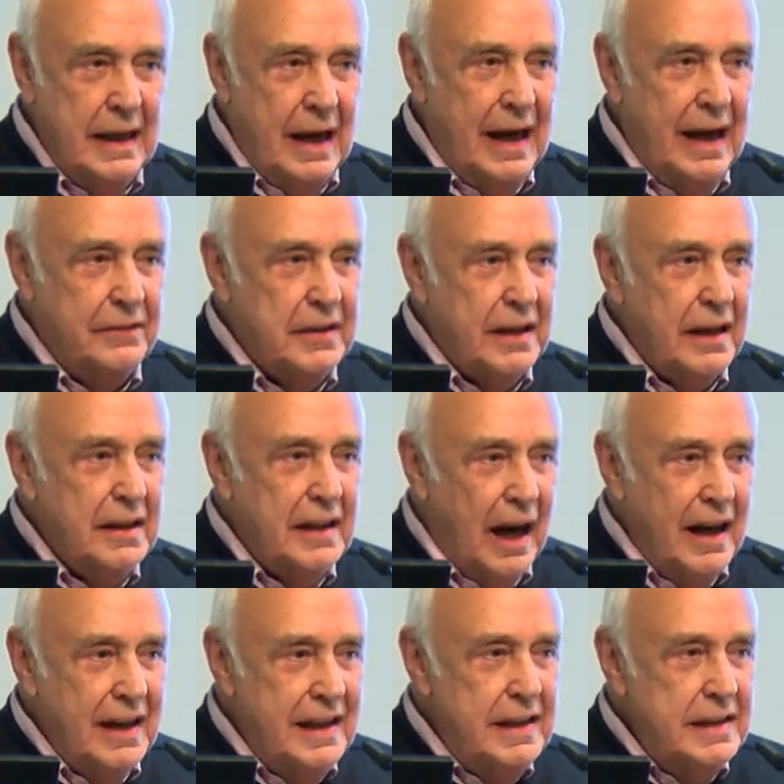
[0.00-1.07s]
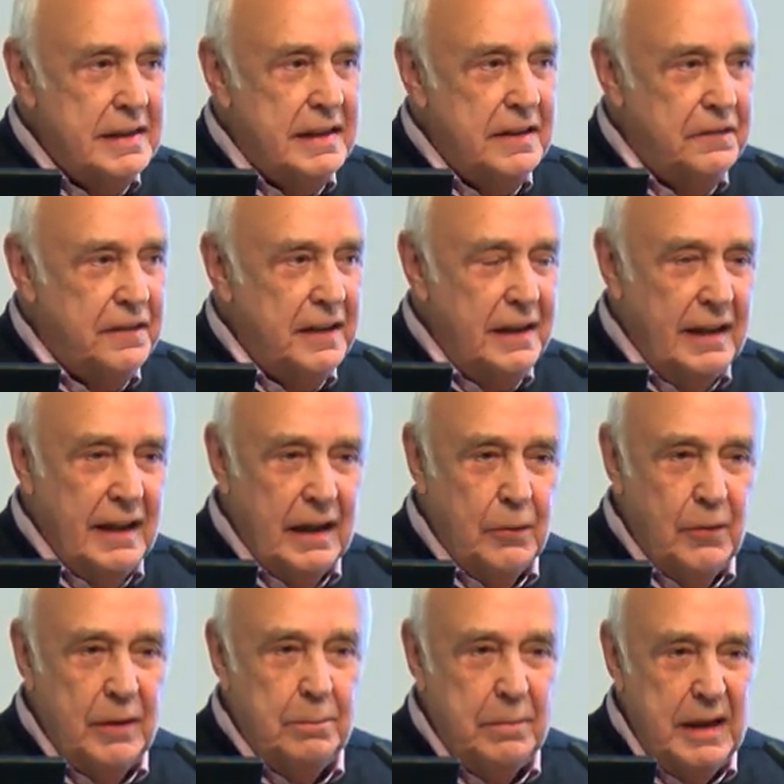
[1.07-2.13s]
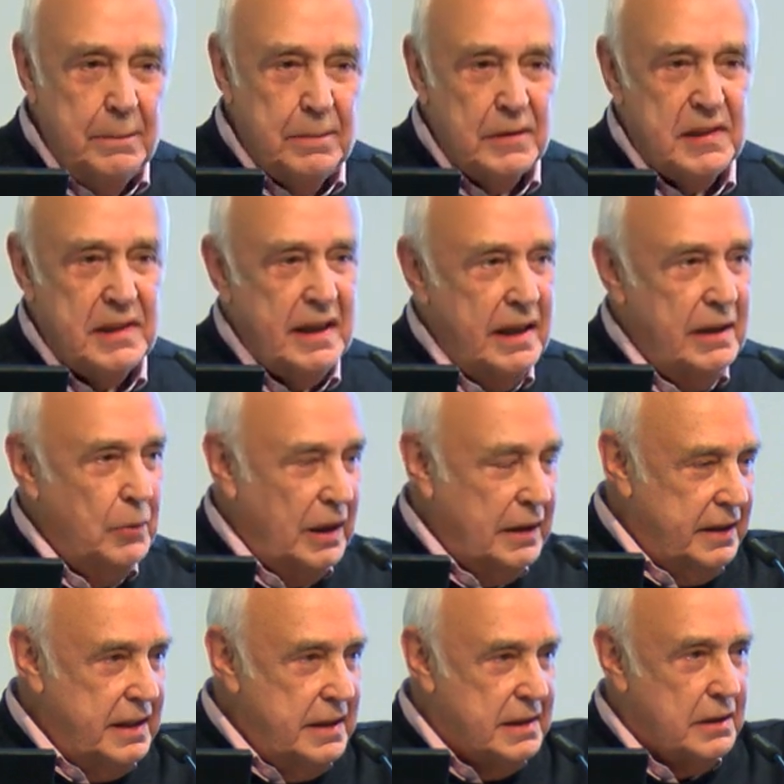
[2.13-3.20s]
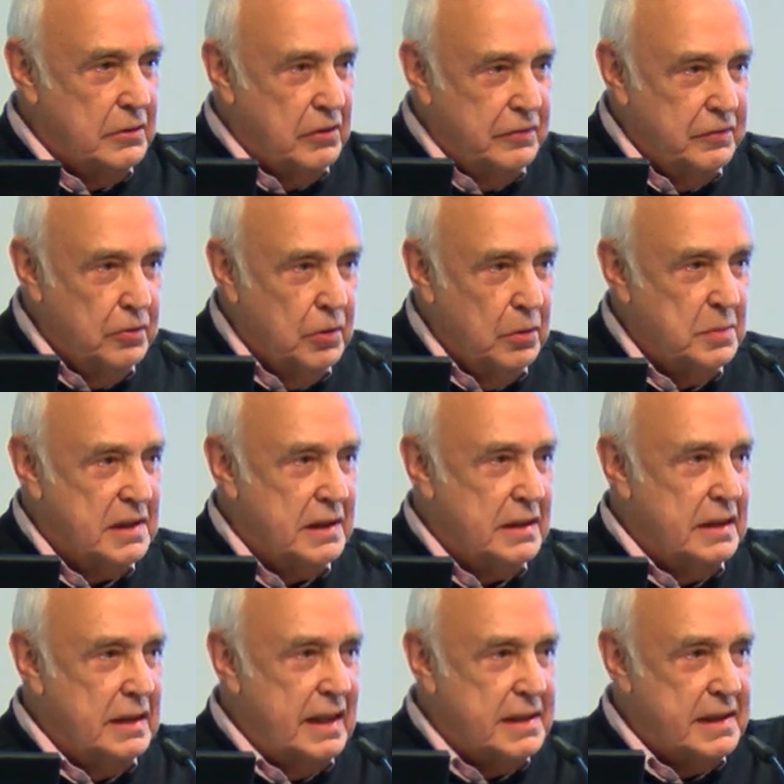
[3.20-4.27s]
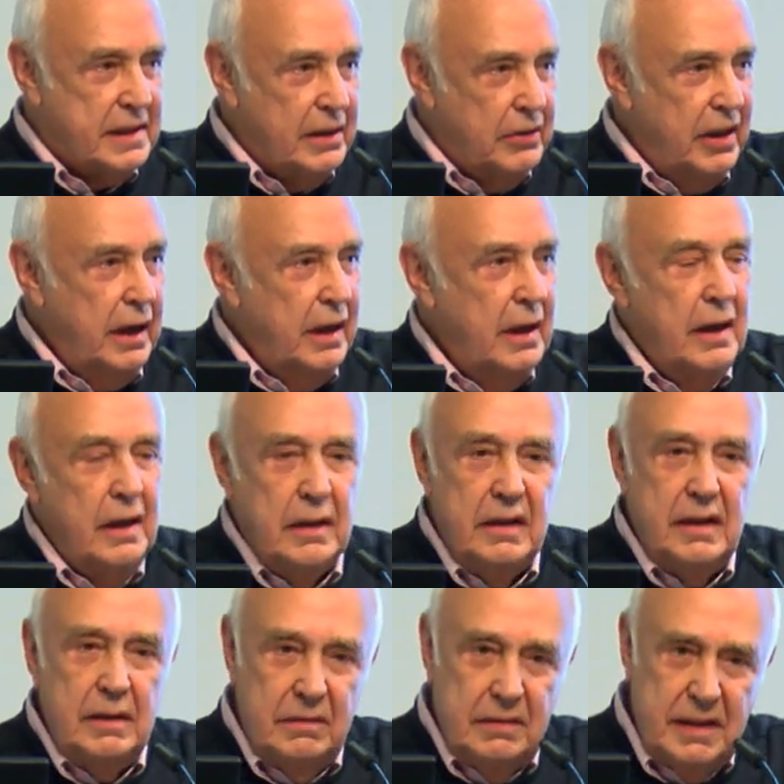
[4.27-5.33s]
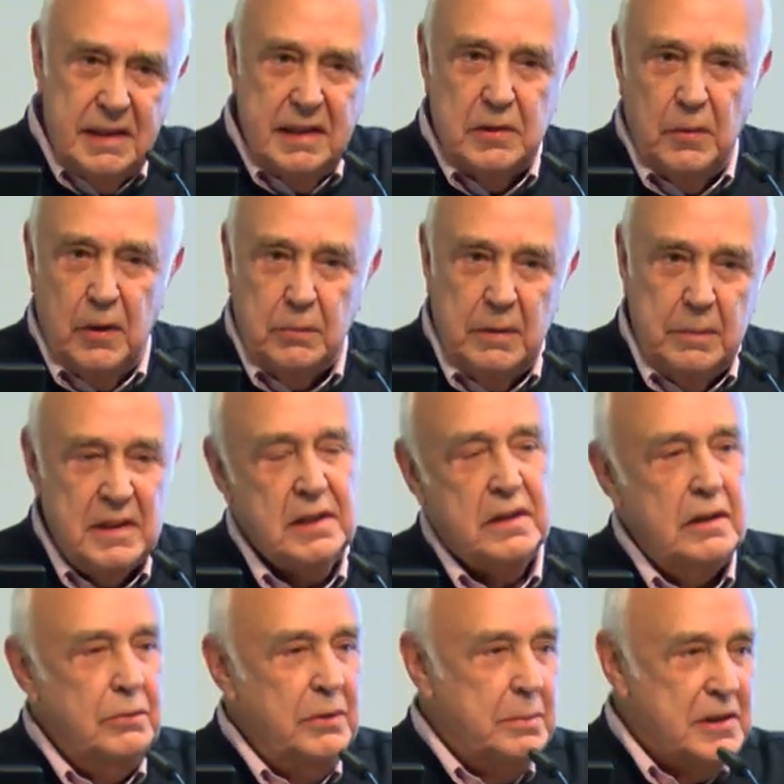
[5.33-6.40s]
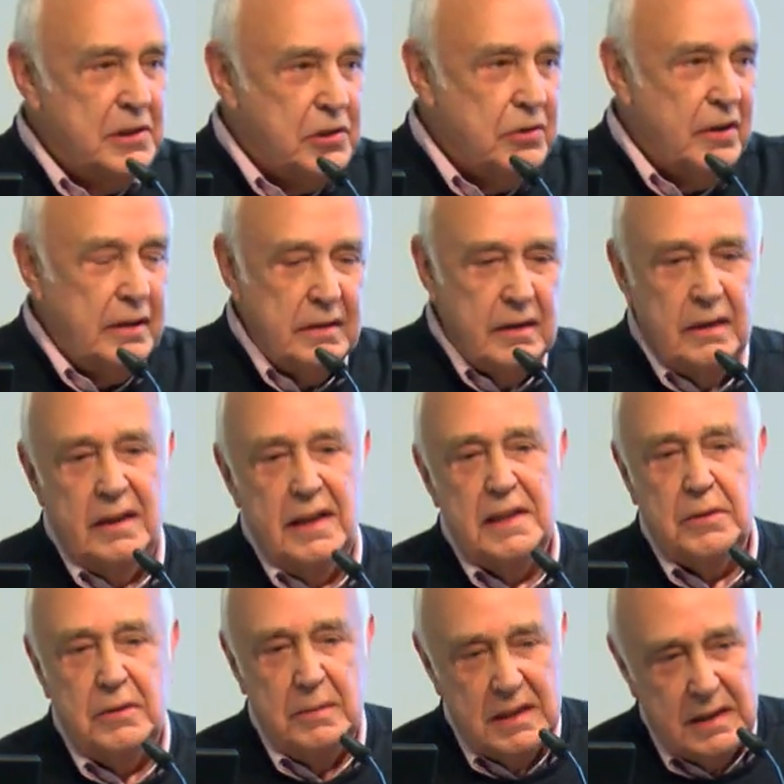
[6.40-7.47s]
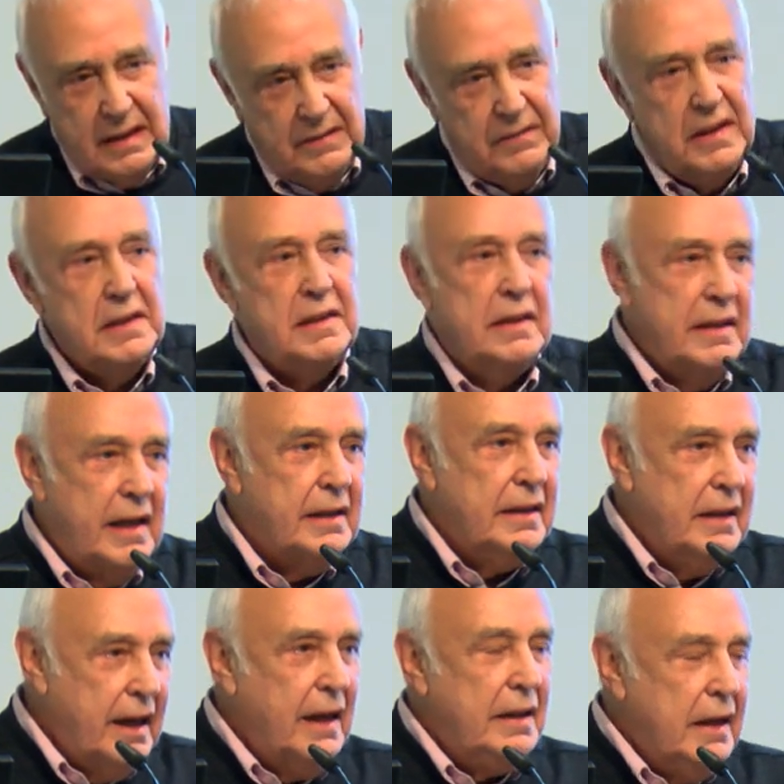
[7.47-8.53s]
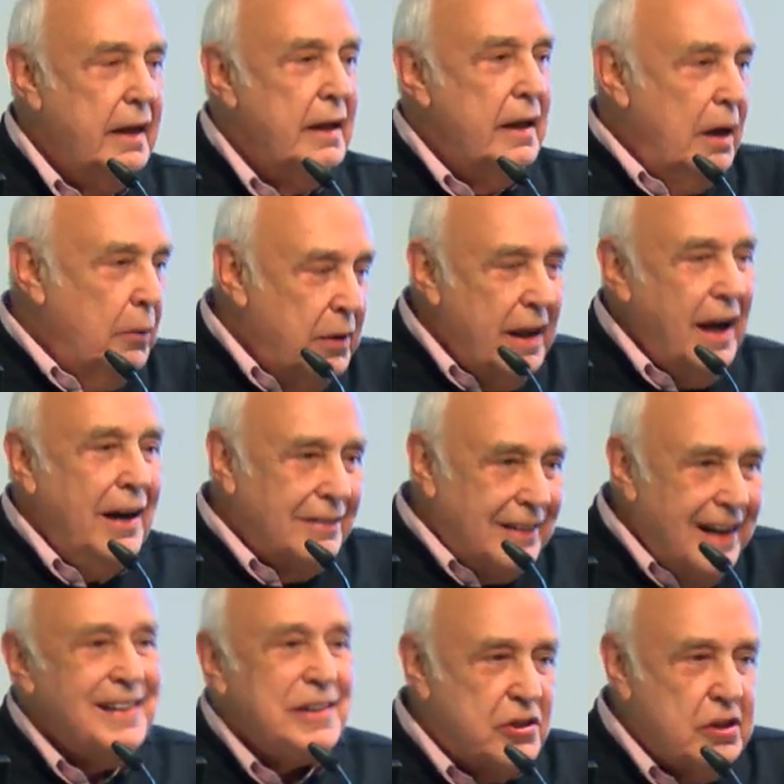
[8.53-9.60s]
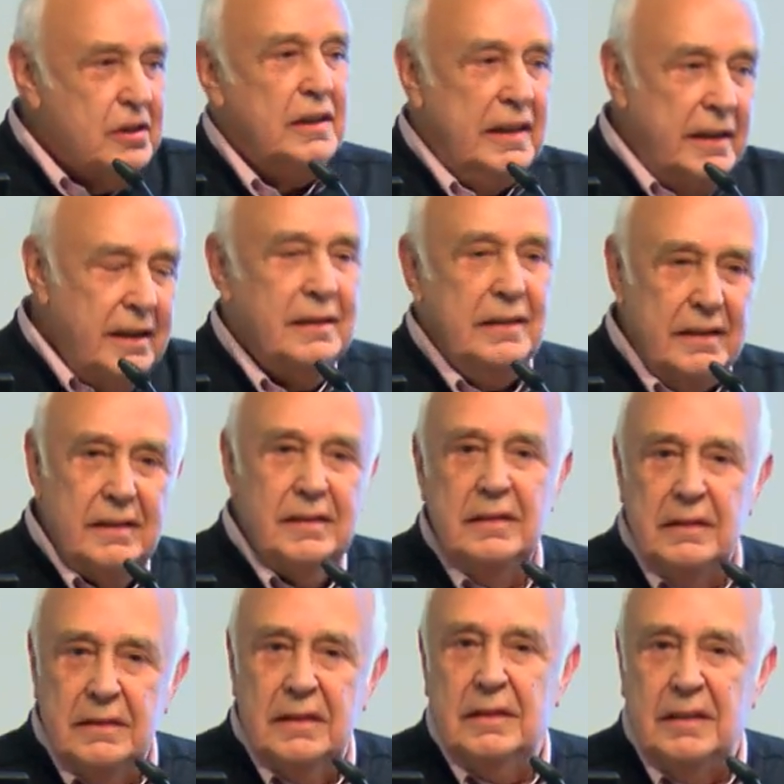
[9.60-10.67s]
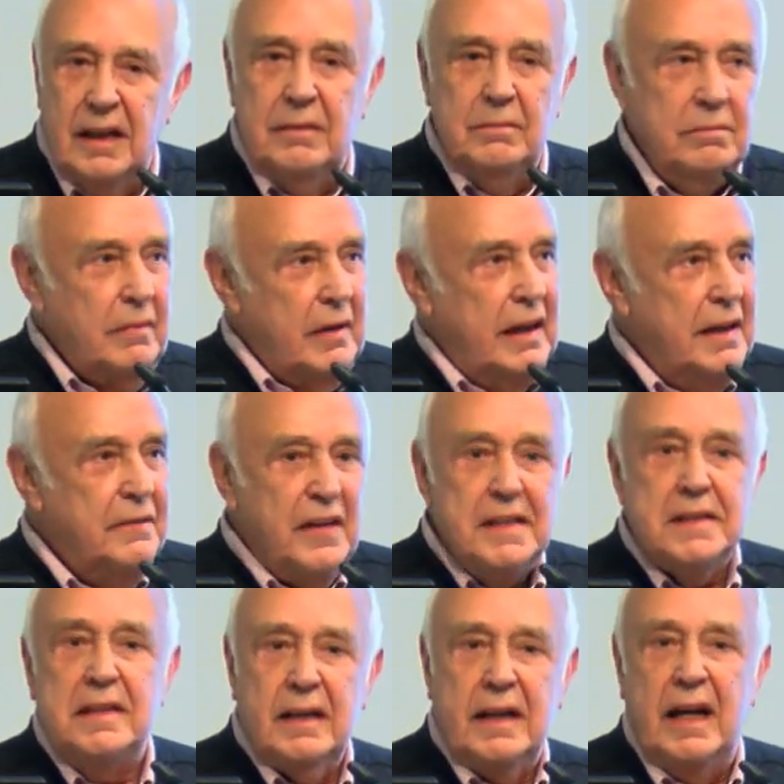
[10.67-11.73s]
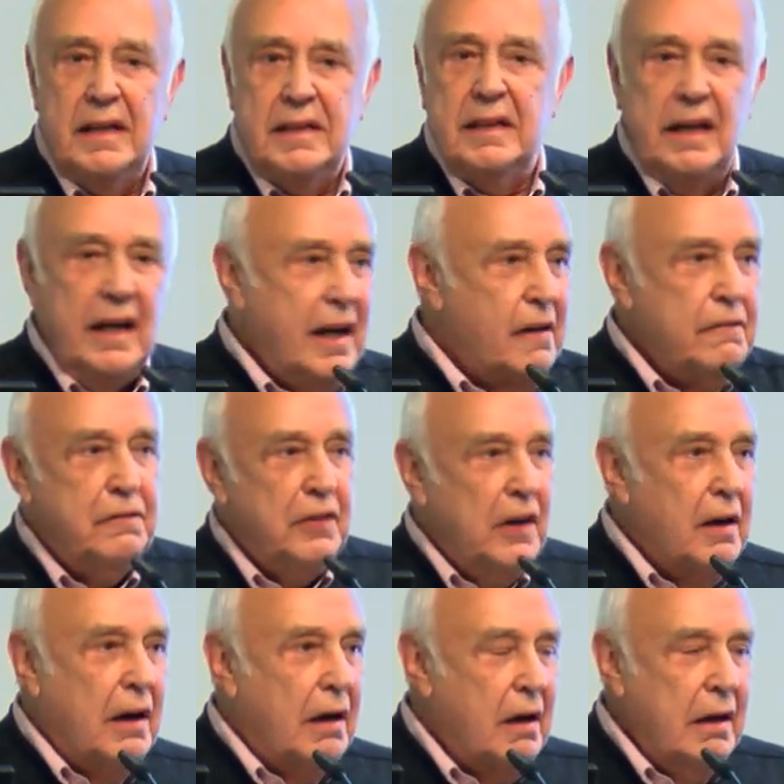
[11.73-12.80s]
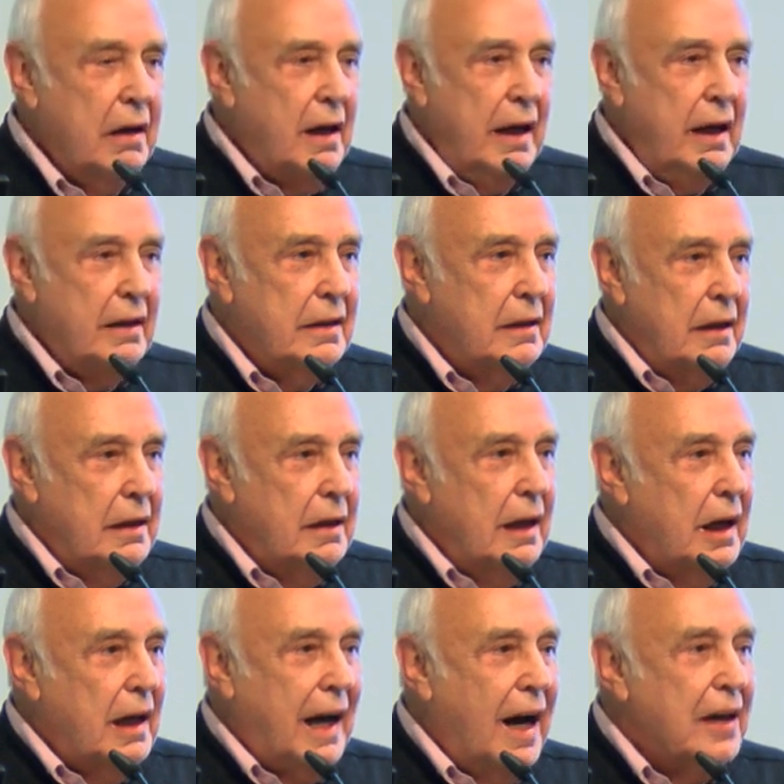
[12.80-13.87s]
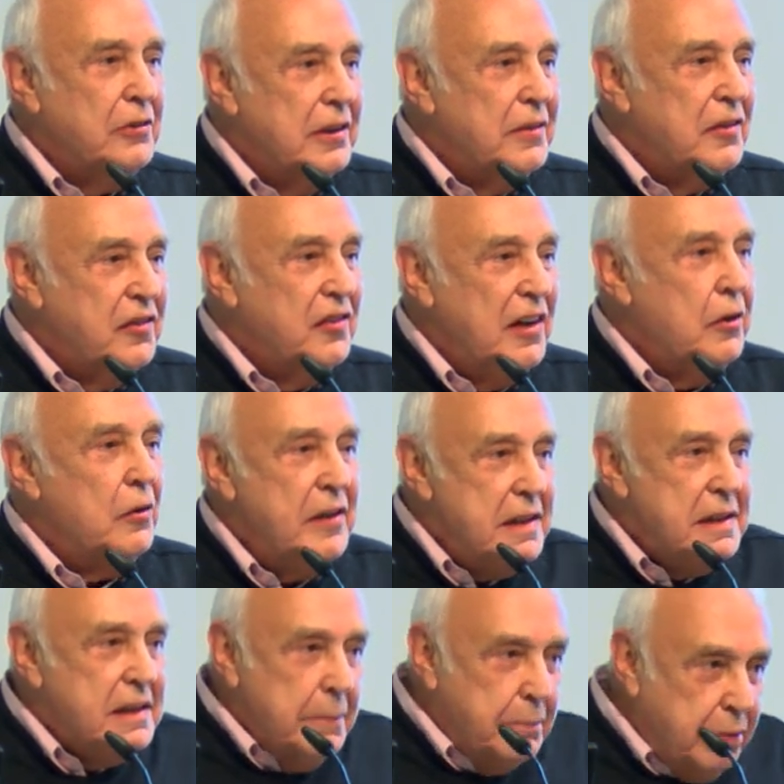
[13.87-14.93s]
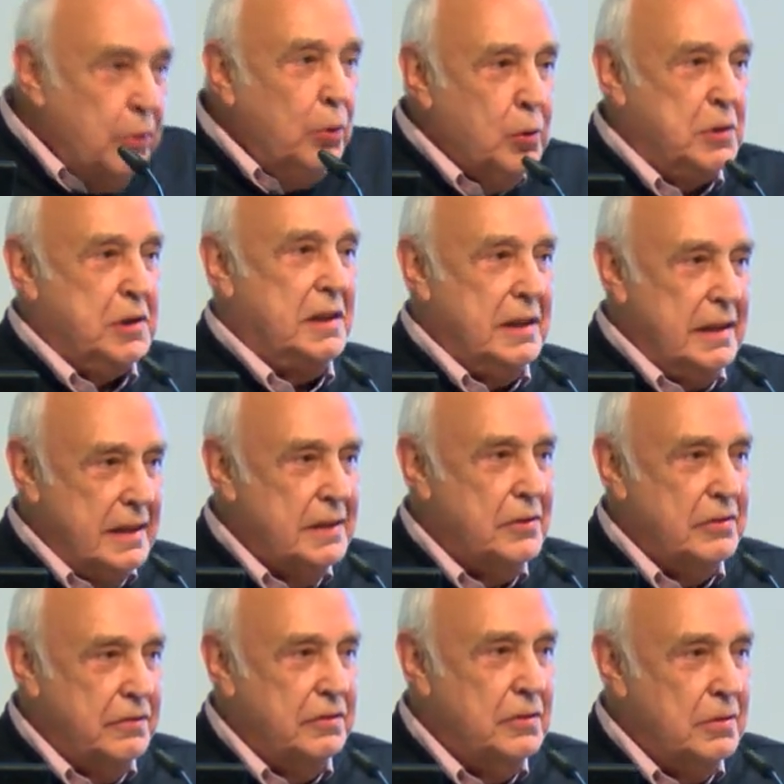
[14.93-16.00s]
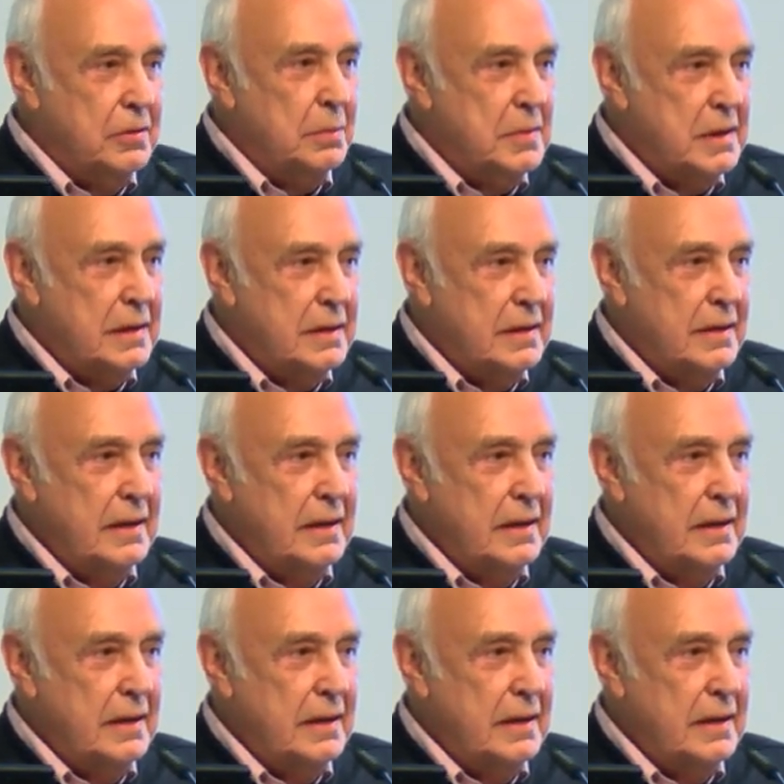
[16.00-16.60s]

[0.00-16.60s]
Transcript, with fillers: I have an uneasy feeling when people say, well, these are the reforms that are necessary, this is what we must do, we must strengthen this, we must have this and that and the other, without actually investigating how far current theory supports these reforms.